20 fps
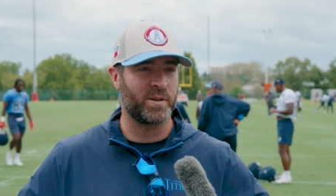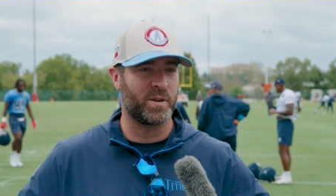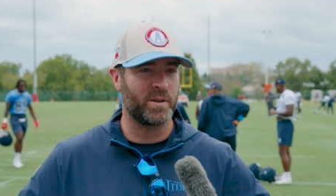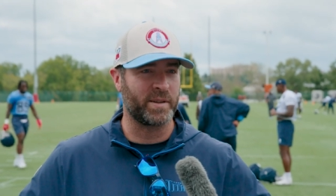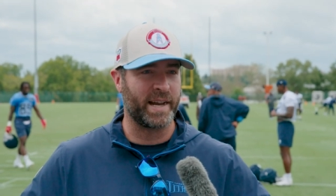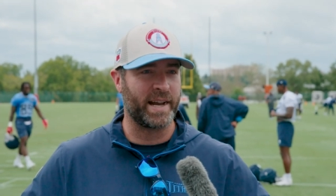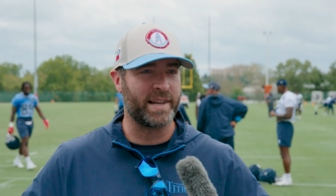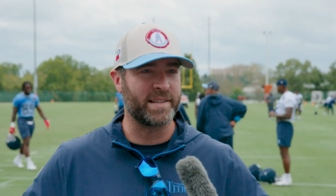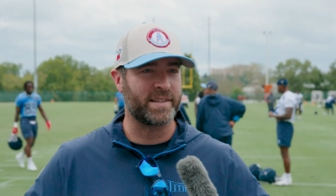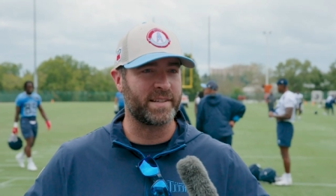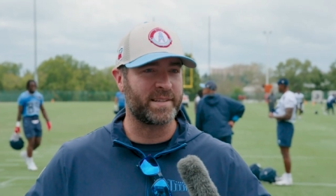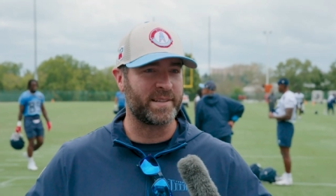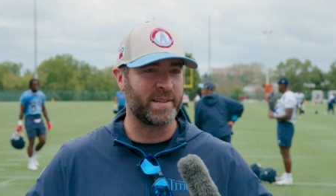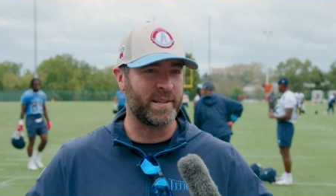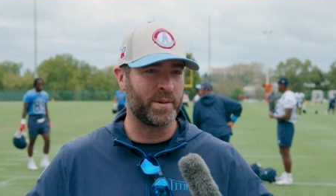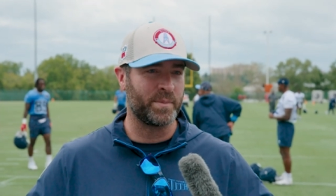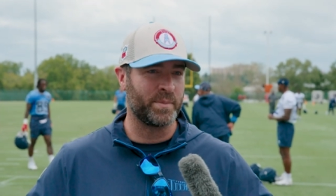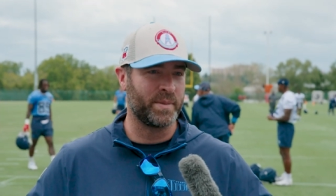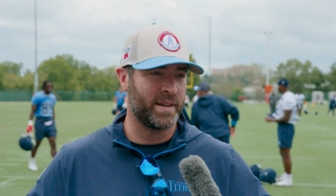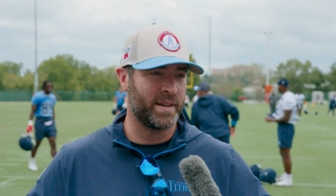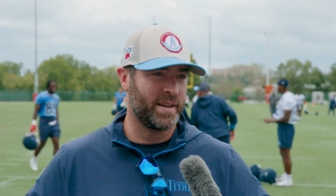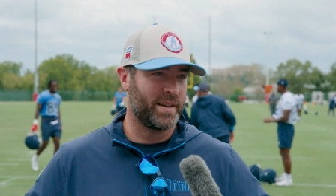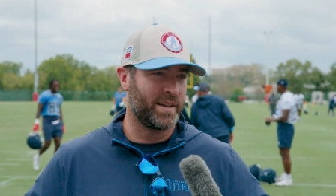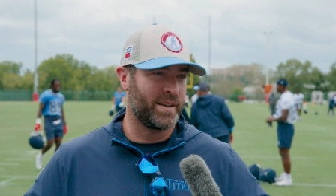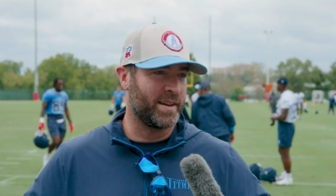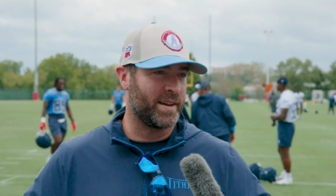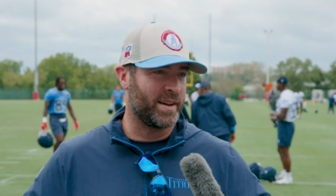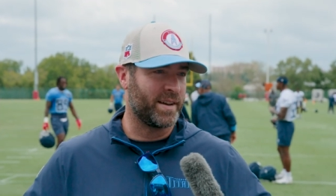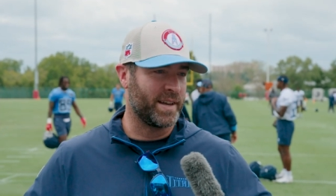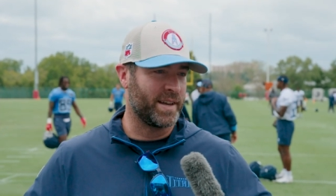so all the guys could see him
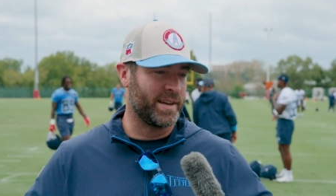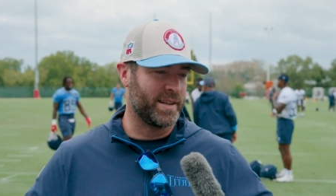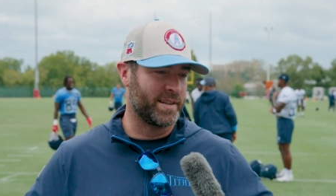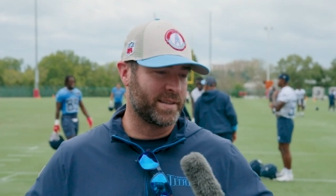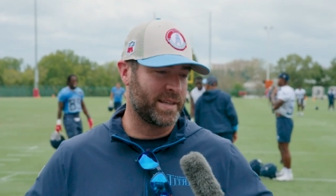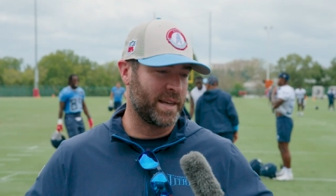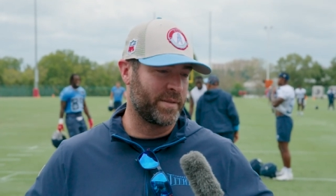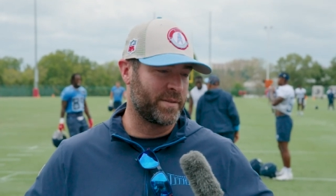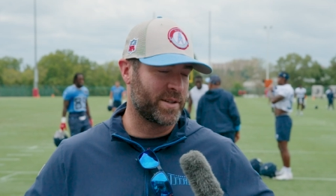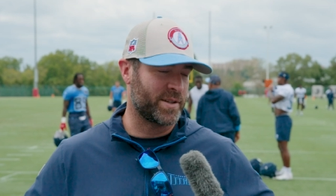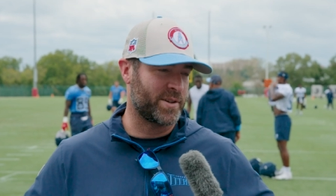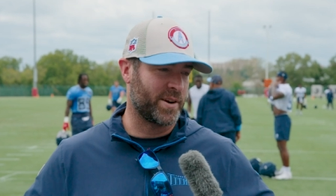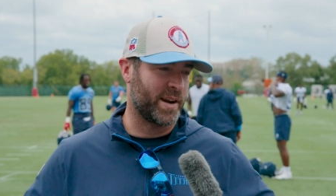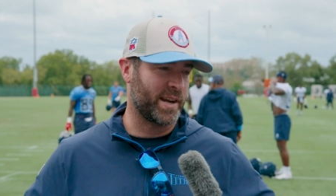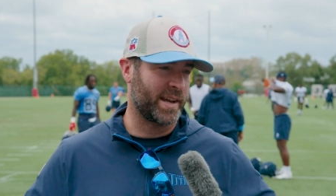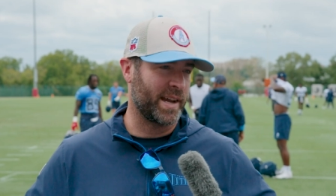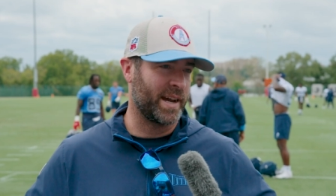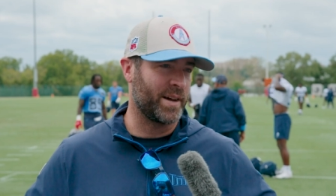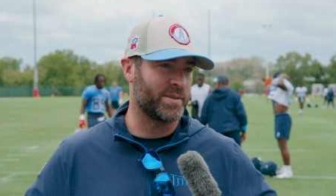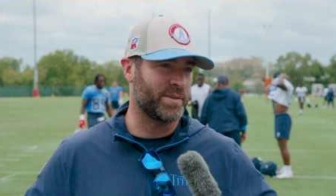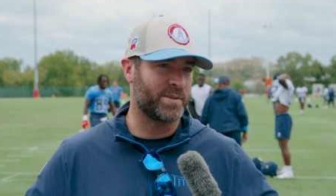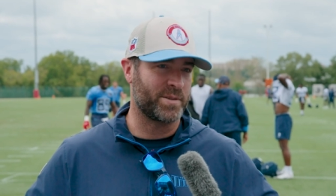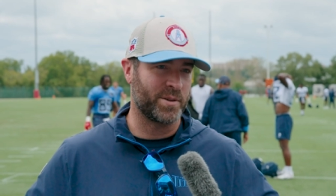uh, hit his seven strikeouts.